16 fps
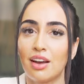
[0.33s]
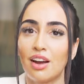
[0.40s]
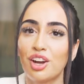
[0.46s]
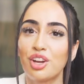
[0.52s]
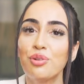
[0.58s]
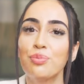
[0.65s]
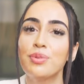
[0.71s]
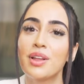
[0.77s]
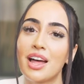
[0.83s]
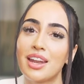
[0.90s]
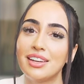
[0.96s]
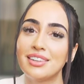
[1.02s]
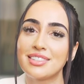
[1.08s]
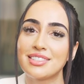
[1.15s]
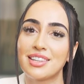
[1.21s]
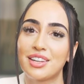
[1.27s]
Are you planning
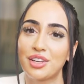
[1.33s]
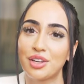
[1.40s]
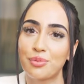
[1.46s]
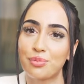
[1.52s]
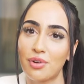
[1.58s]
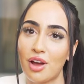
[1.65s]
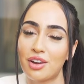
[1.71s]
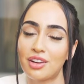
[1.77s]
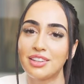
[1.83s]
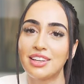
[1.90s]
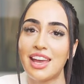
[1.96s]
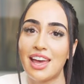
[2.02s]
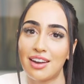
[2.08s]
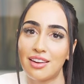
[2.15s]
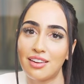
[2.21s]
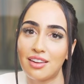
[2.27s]
to study abroad in
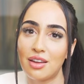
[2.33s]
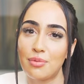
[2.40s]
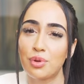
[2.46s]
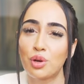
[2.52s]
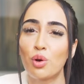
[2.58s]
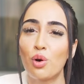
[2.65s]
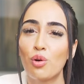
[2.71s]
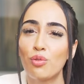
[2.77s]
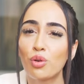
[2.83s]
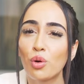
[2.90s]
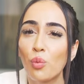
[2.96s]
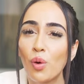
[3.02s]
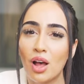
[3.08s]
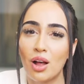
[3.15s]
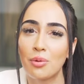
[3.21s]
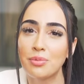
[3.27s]
Canada but
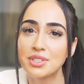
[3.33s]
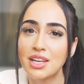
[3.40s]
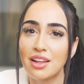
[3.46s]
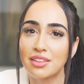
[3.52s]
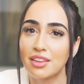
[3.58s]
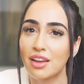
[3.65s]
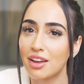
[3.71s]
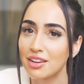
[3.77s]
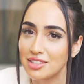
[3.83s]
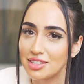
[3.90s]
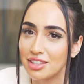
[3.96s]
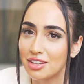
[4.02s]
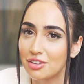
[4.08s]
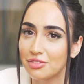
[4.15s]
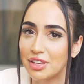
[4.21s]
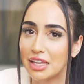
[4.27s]
overwhelmed at the
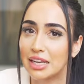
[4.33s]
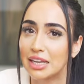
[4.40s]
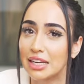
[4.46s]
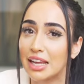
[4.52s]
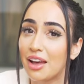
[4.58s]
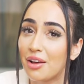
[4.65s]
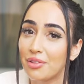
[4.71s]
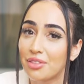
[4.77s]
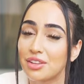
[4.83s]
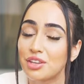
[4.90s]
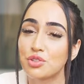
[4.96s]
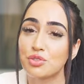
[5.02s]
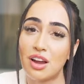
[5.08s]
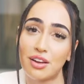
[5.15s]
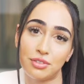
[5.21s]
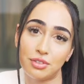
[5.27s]
idea of getting health and
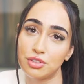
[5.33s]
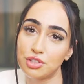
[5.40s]
travel